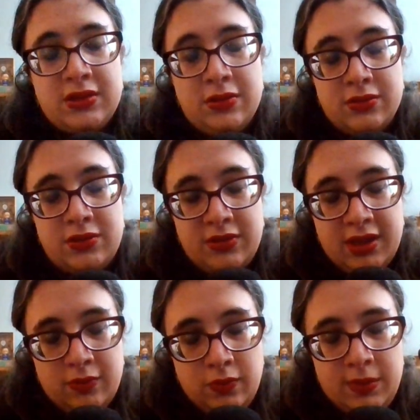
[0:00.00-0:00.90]
you know, do
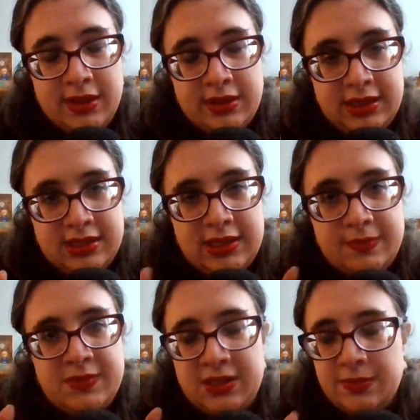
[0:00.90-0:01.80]
that really deep,
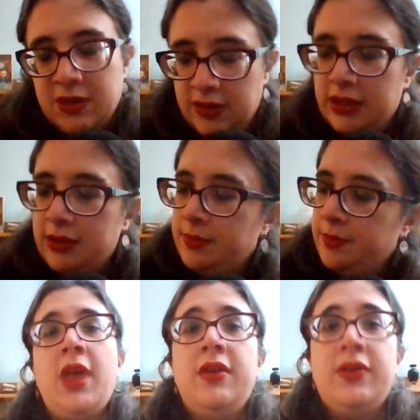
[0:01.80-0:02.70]
deep clean.
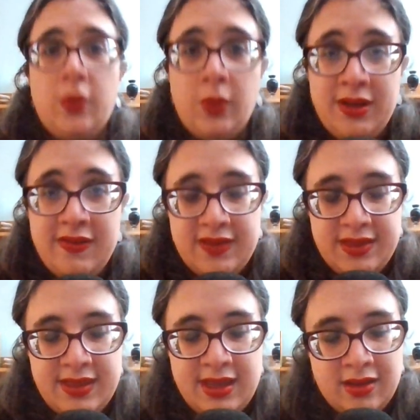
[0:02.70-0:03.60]
So, one of the
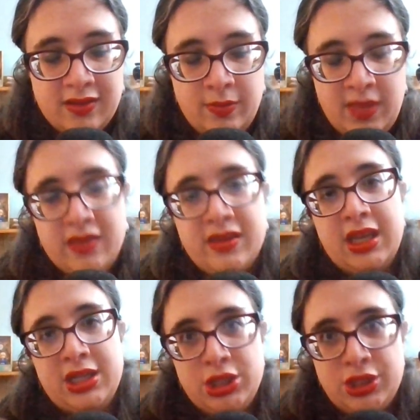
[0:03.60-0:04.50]
things that makes the
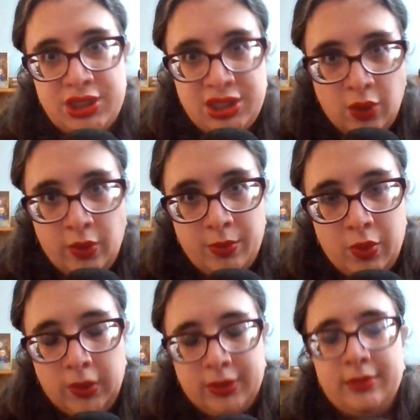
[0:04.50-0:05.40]
kitchen so
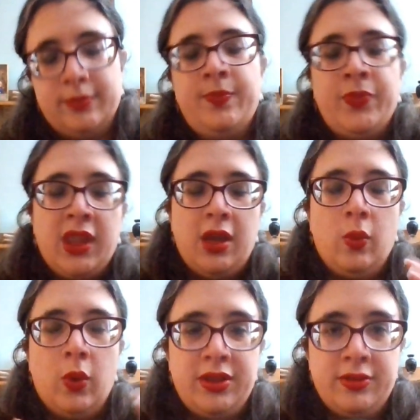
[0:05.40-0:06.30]
important, and
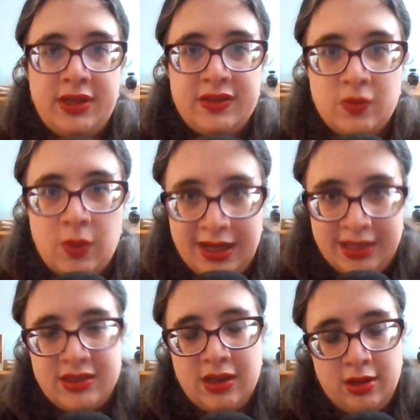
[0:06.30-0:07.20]
one of the reasons why it
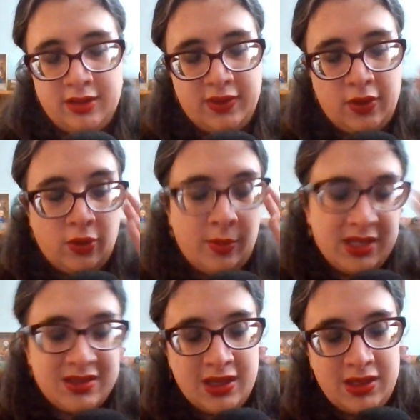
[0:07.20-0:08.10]
is the heart of the home,
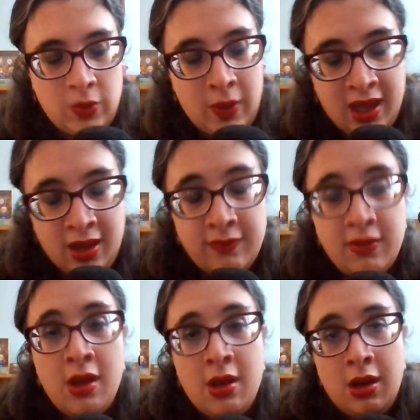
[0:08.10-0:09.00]
is that you have
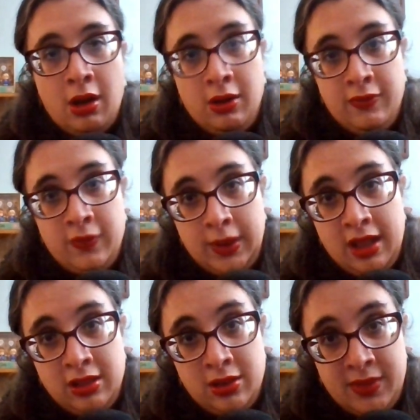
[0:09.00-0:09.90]
all four
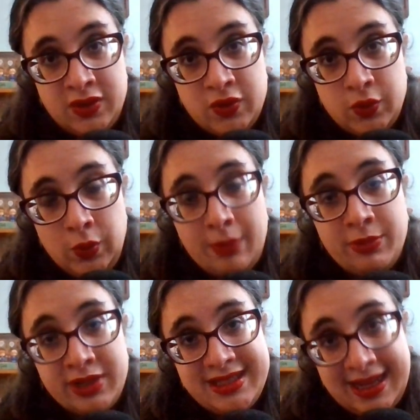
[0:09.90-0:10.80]
elements
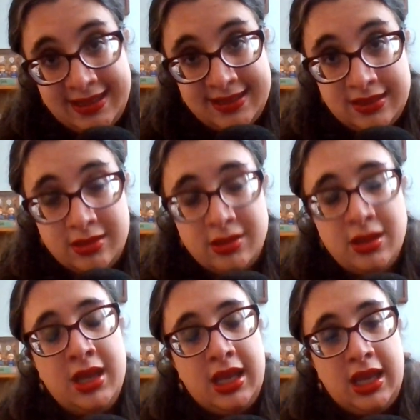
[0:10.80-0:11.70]
represented
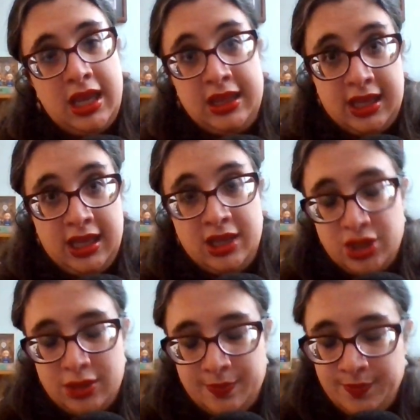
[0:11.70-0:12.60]
in the
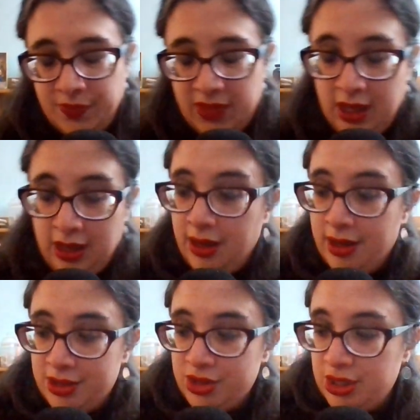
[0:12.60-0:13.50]
kitchen.
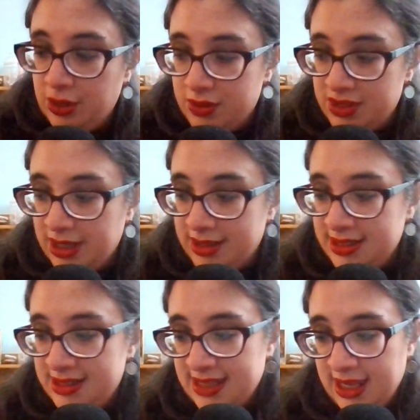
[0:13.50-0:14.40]
And she goes on
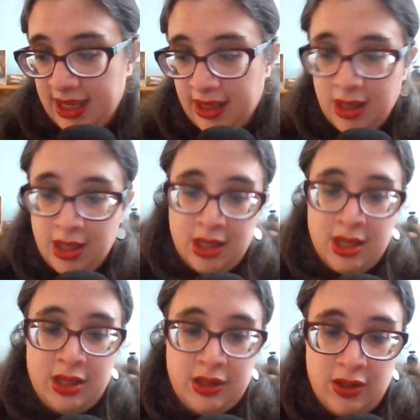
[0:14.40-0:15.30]
to say,
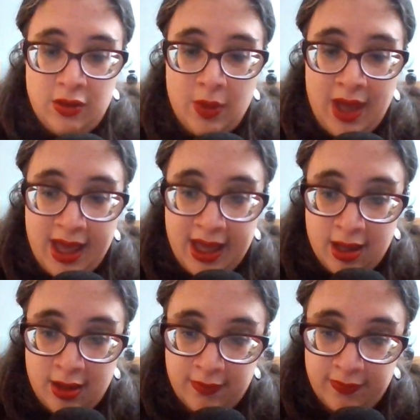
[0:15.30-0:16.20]
you
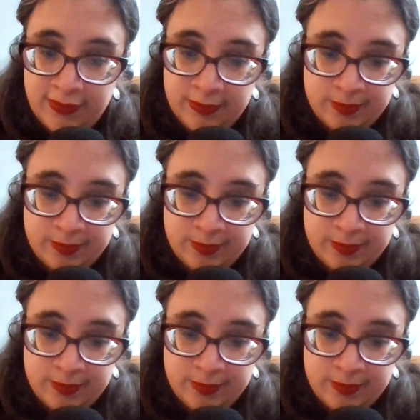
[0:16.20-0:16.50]
have